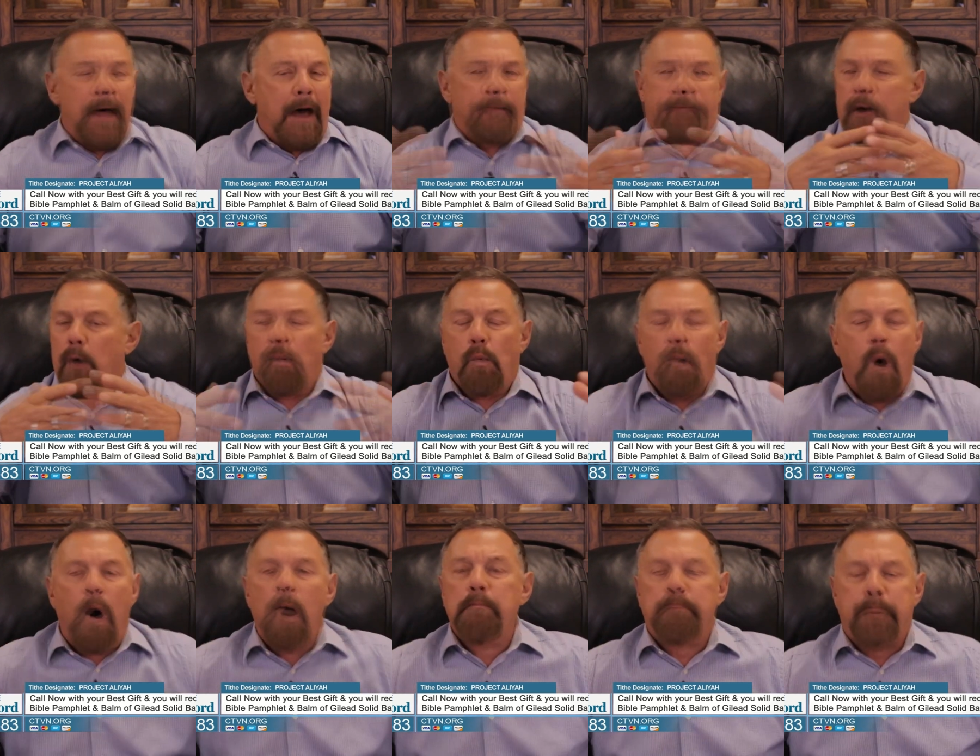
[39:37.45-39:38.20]
that there
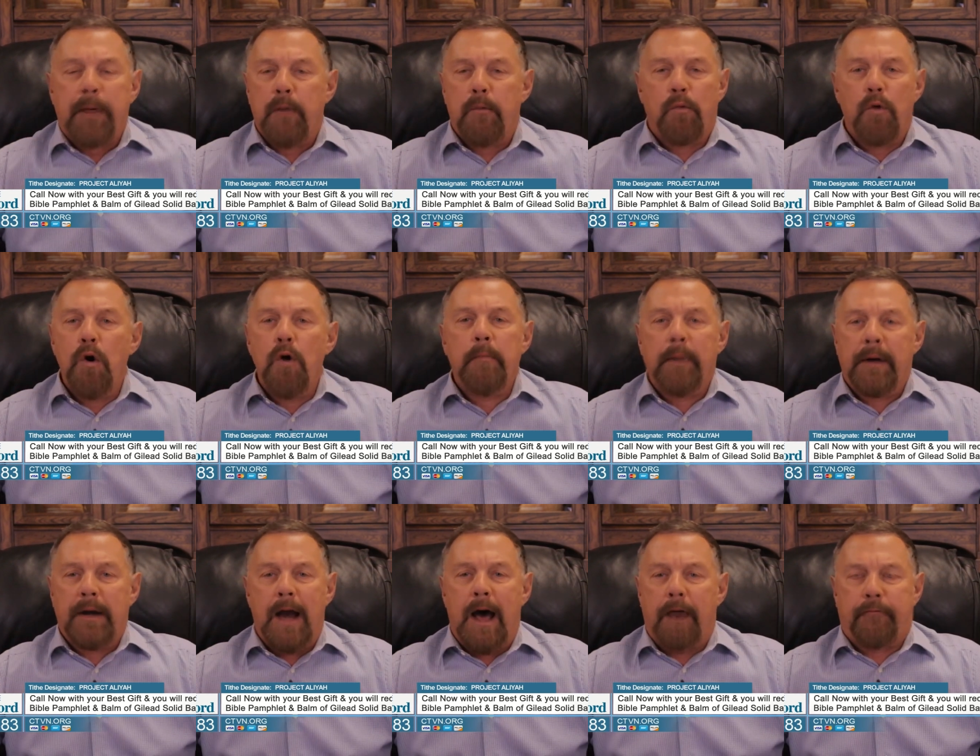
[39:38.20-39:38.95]
won't be
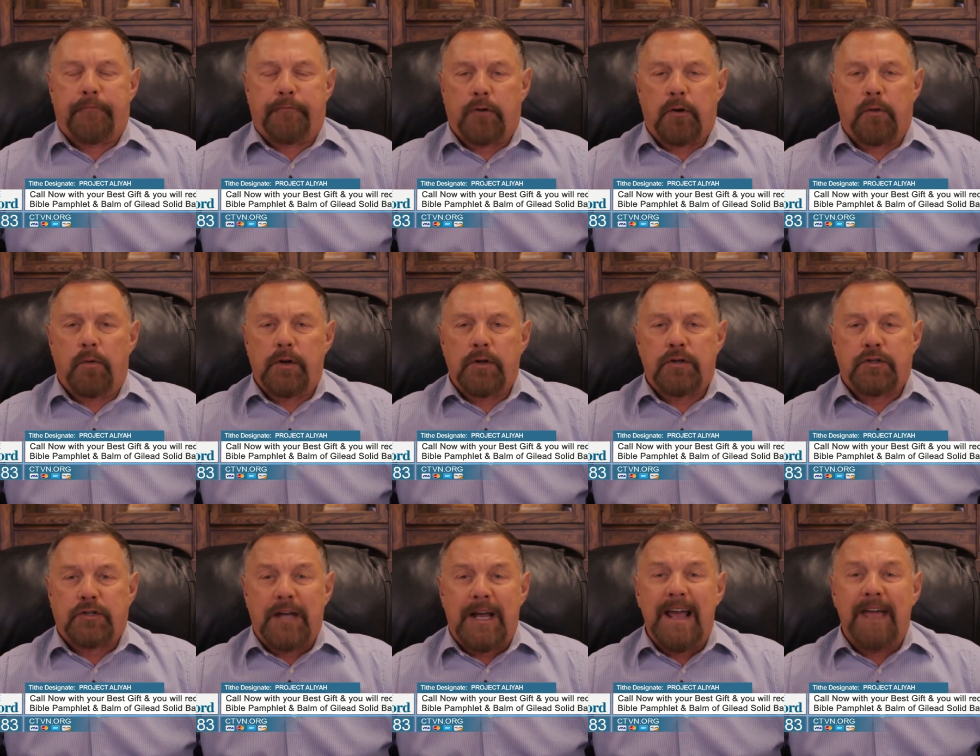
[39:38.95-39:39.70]
room enough to
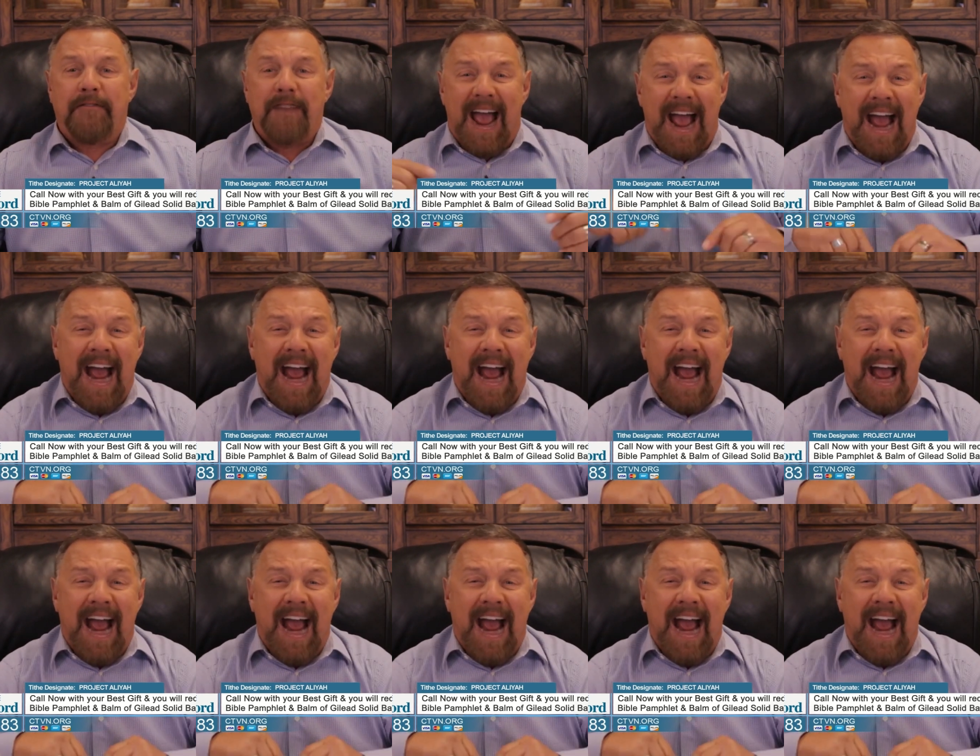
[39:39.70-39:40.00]
receive,